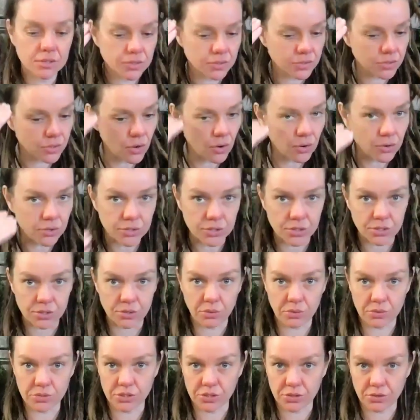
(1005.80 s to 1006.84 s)
Those
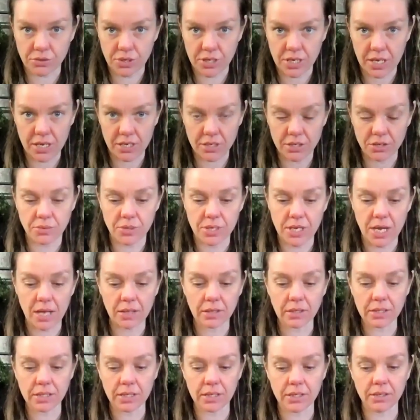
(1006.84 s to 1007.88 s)
thoughts create your
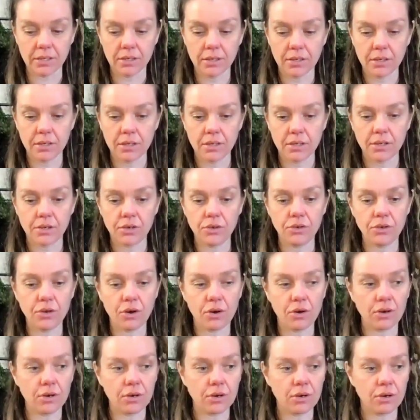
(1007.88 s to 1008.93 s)
reality,
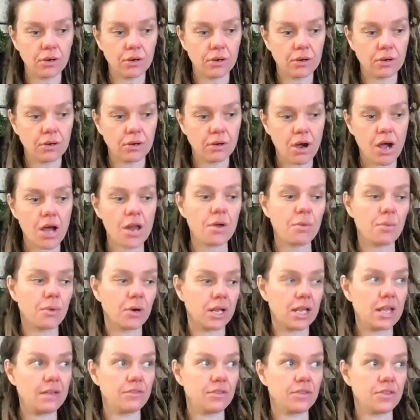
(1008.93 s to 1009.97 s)
not, I don't want
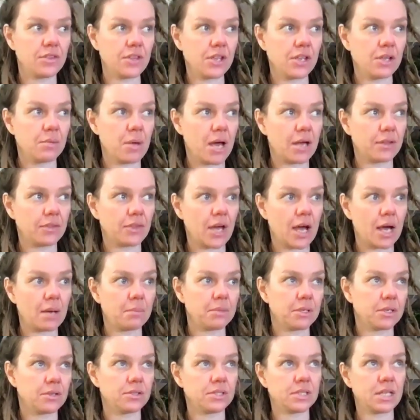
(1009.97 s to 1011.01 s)
to even think about that
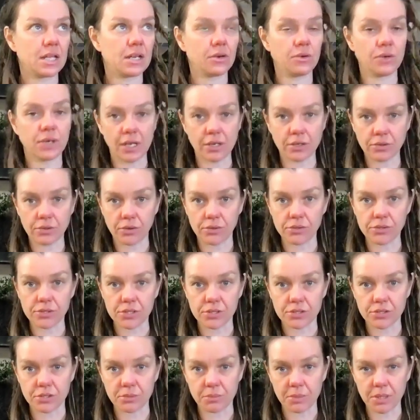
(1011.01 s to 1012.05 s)
because then it'll get closer
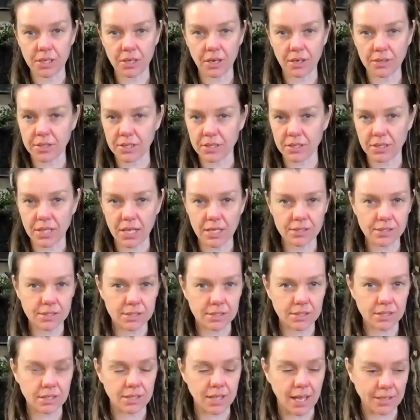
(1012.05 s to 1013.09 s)
to me. I think
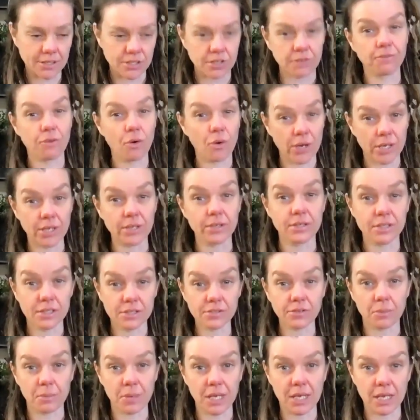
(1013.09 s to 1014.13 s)
that's avoidance
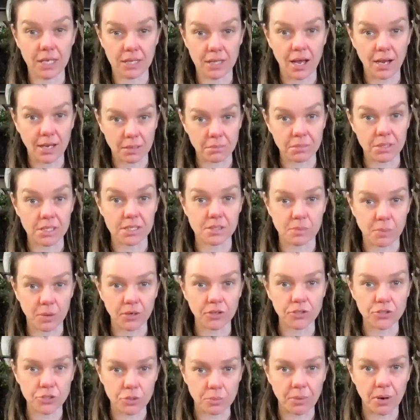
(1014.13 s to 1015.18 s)
for me, and that can be
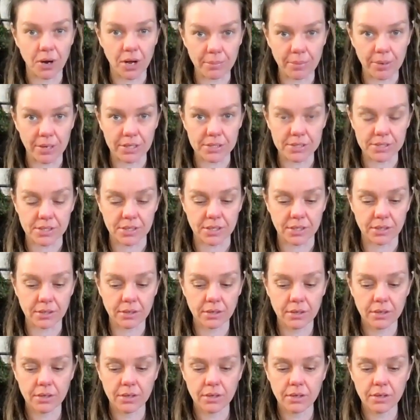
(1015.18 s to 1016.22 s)
spiritual bypassing.
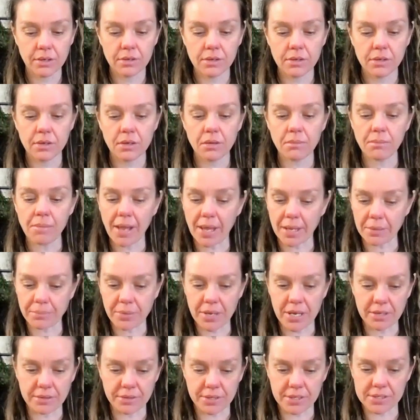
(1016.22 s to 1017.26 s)
Black
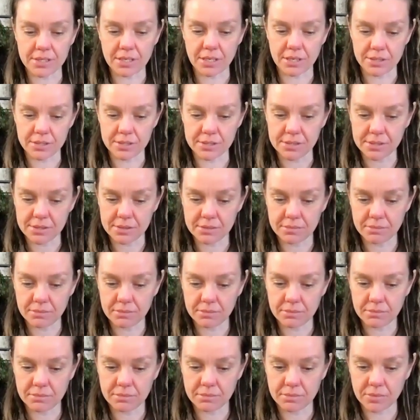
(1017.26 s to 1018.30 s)
Panther says,
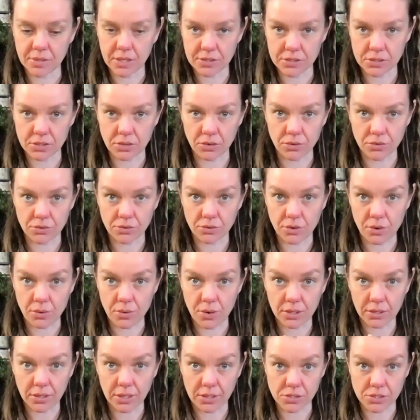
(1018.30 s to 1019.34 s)
let's go through
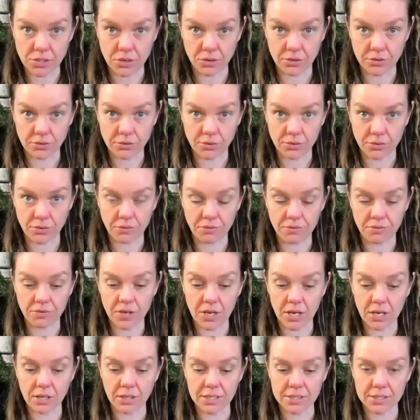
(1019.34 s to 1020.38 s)
it. Let's go through the
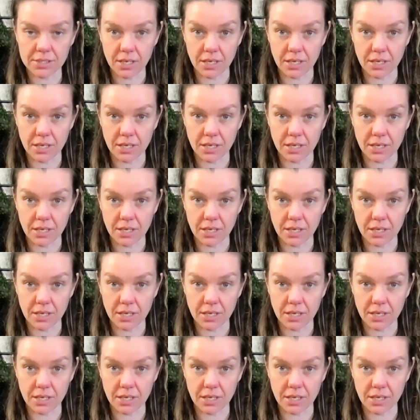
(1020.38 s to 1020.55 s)
fear. Let's